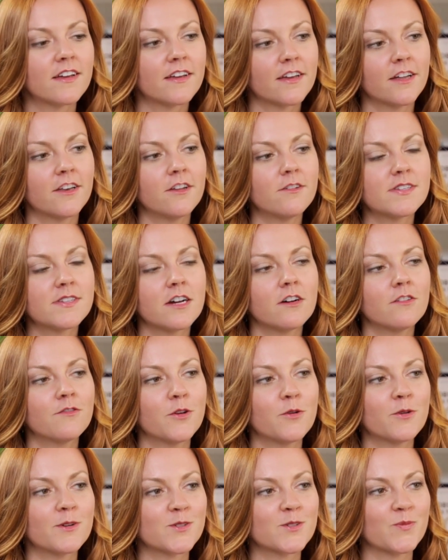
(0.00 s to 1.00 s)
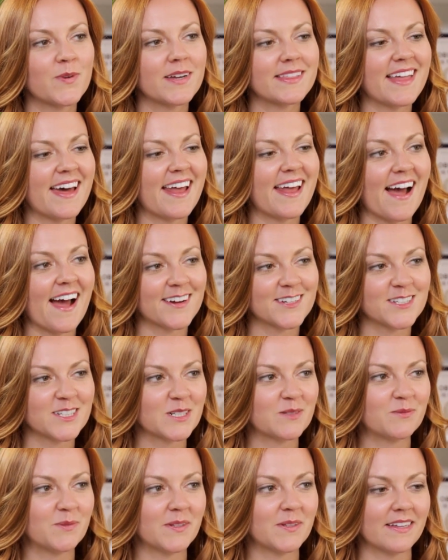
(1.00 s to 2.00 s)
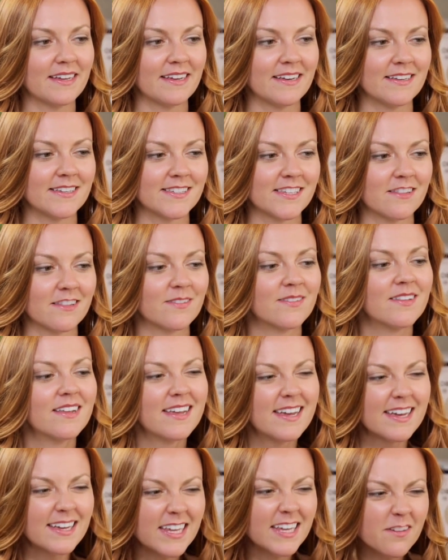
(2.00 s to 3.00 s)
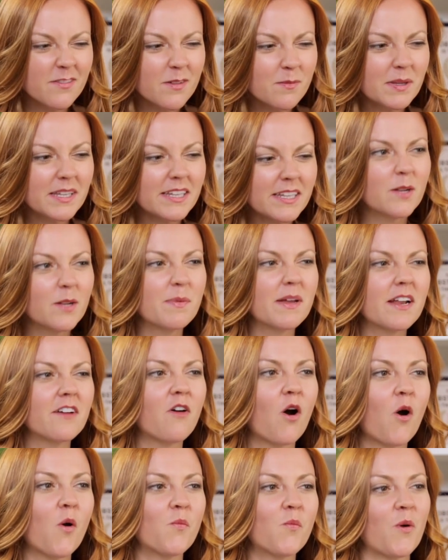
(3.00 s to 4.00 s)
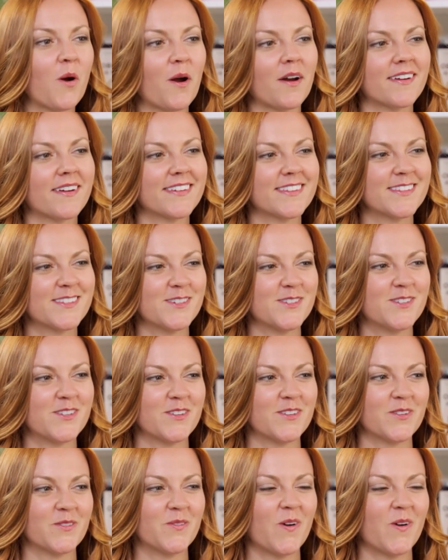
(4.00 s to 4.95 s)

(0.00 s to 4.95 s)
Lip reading: can you tell viewers what that actionable is and give them a little bit of homework to do